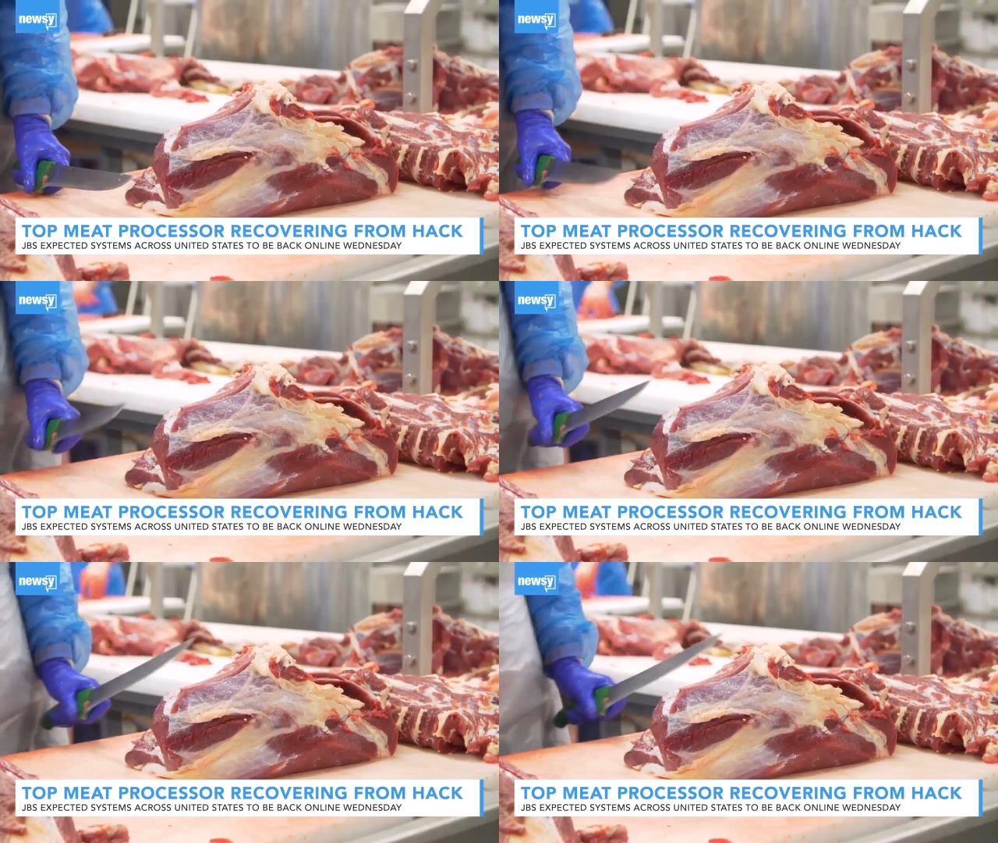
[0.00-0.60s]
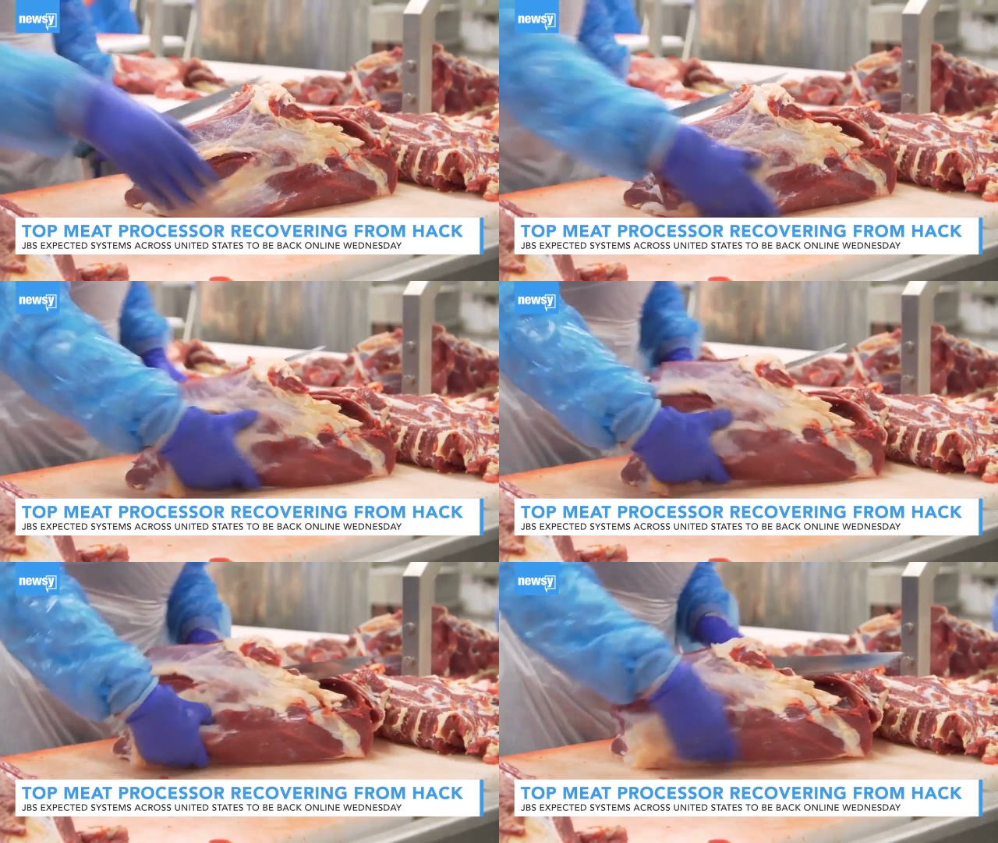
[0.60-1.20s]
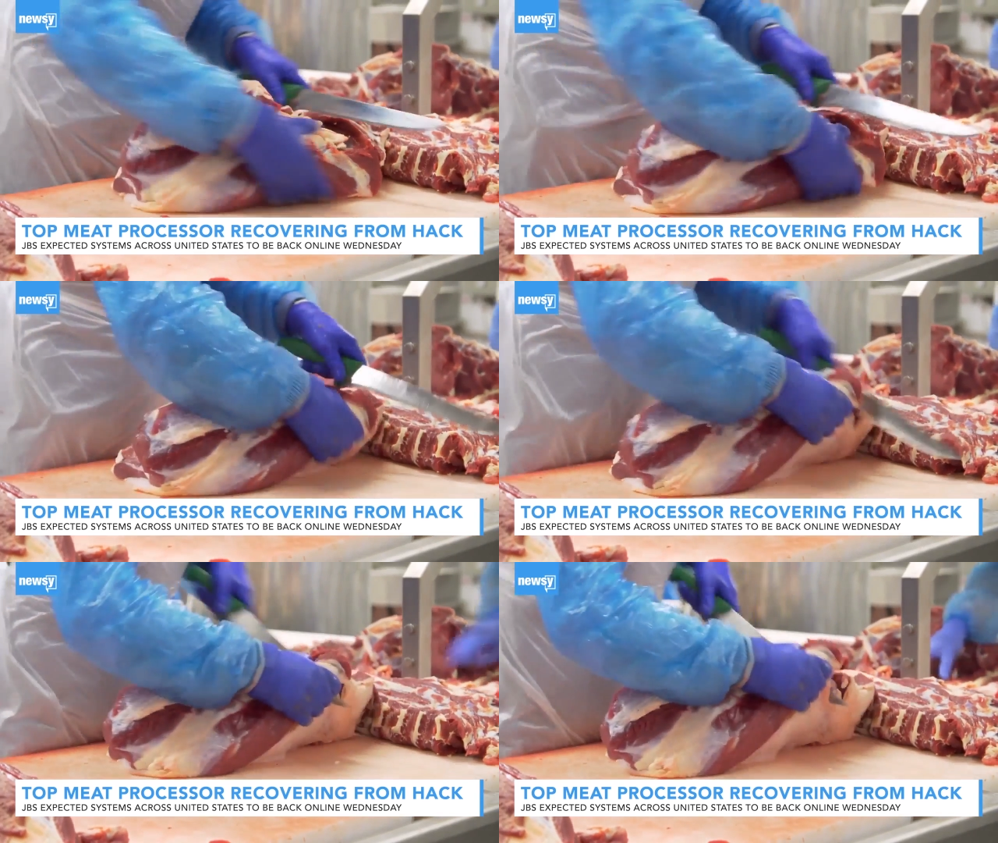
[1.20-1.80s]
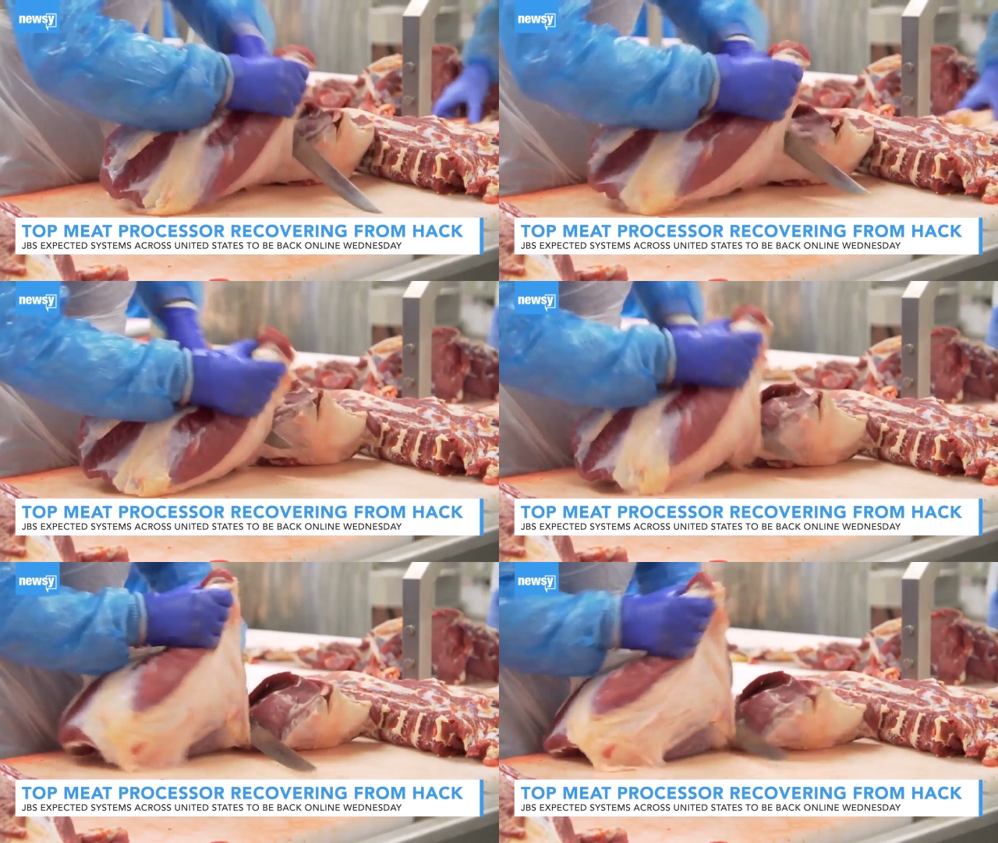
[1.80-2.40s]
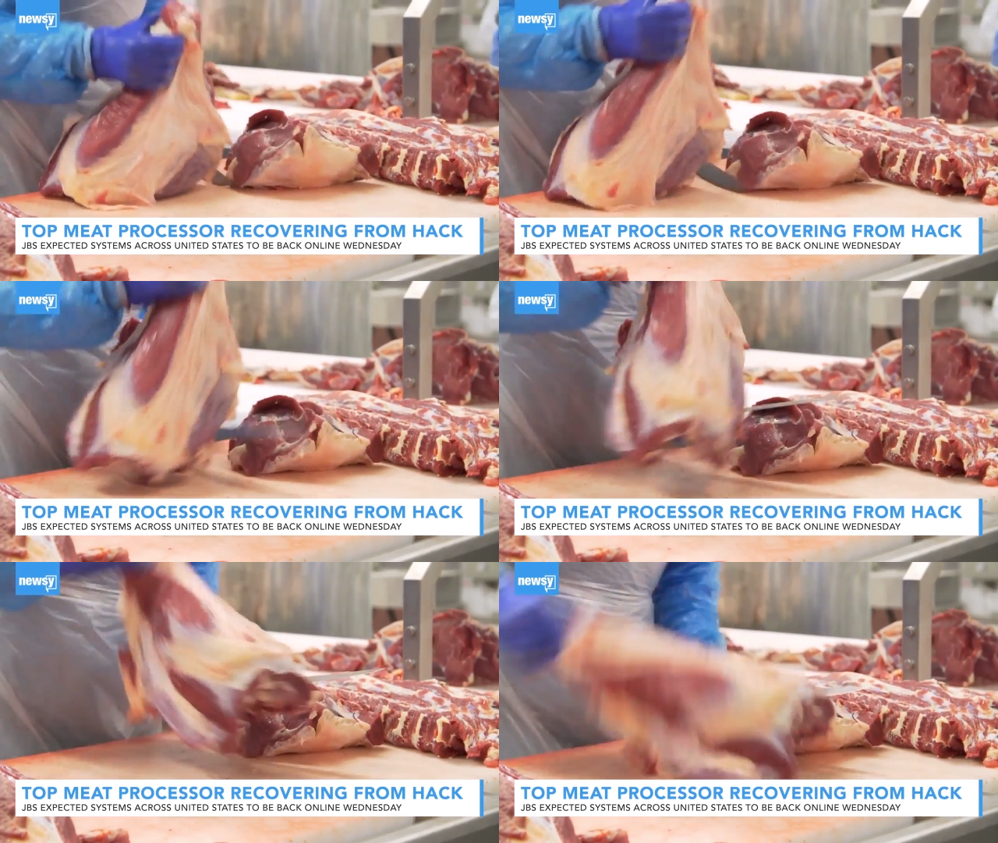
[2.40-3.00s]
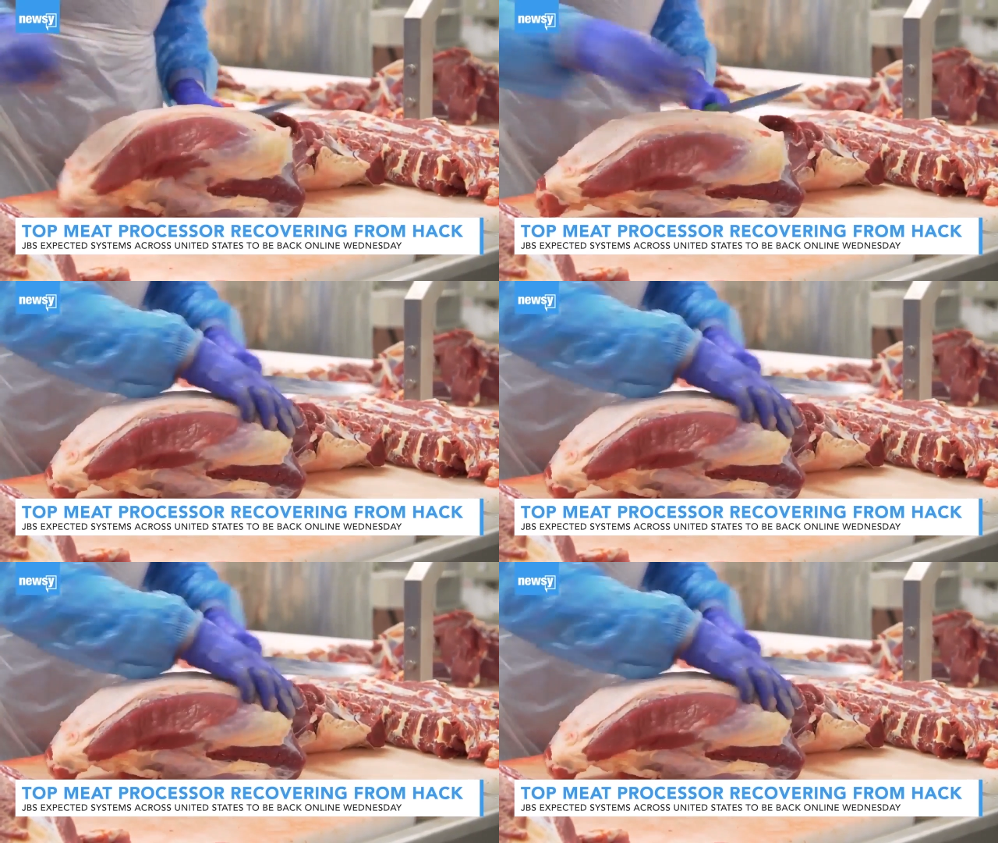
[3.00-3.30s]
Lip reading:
(no speaker visible)